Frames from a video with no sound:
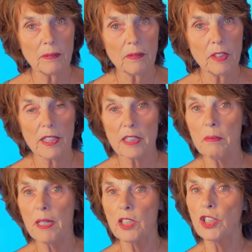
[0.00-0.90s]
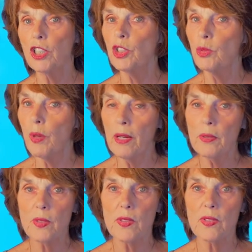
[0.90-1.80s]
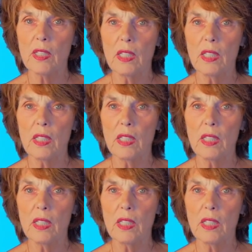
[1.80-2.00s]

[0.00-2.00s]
not to mention droughts.